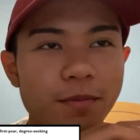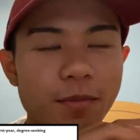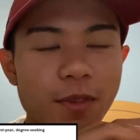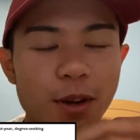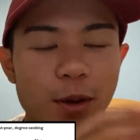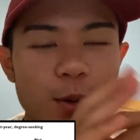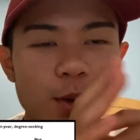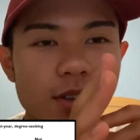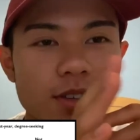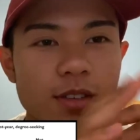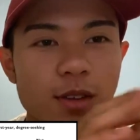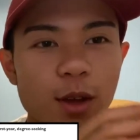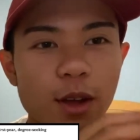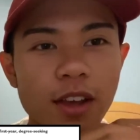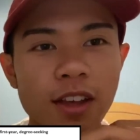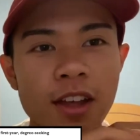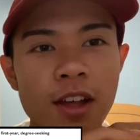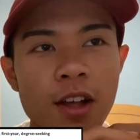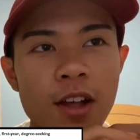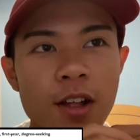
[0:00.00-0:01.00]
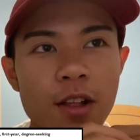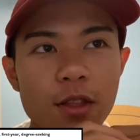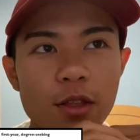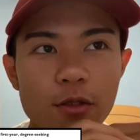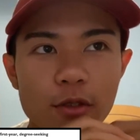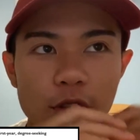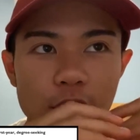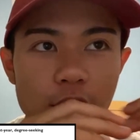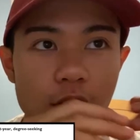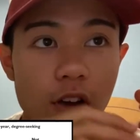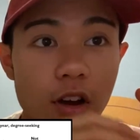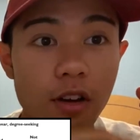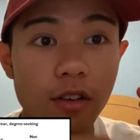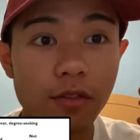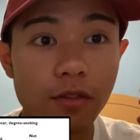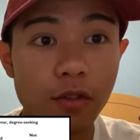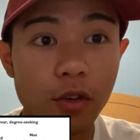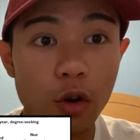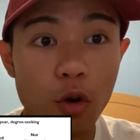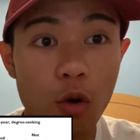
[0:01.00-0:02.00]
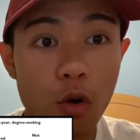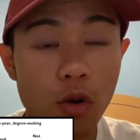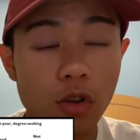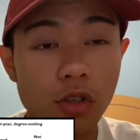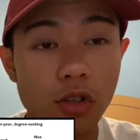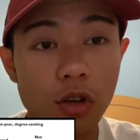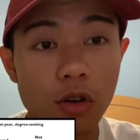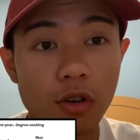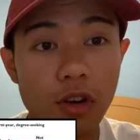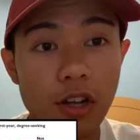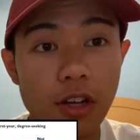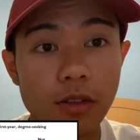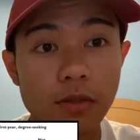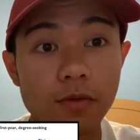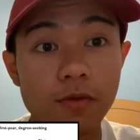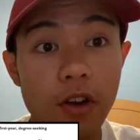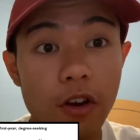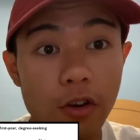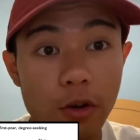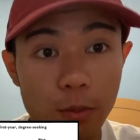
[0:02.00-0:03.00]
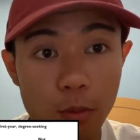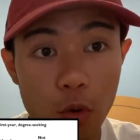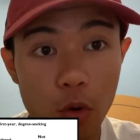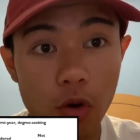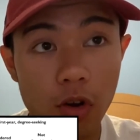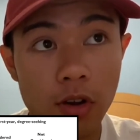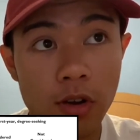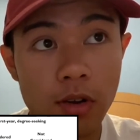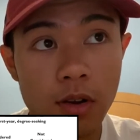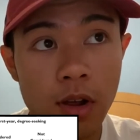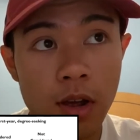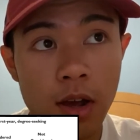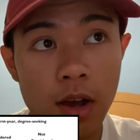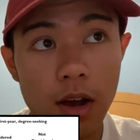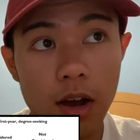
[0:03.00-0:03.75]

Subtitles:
Anyways, so like the rigor of your course load is very important,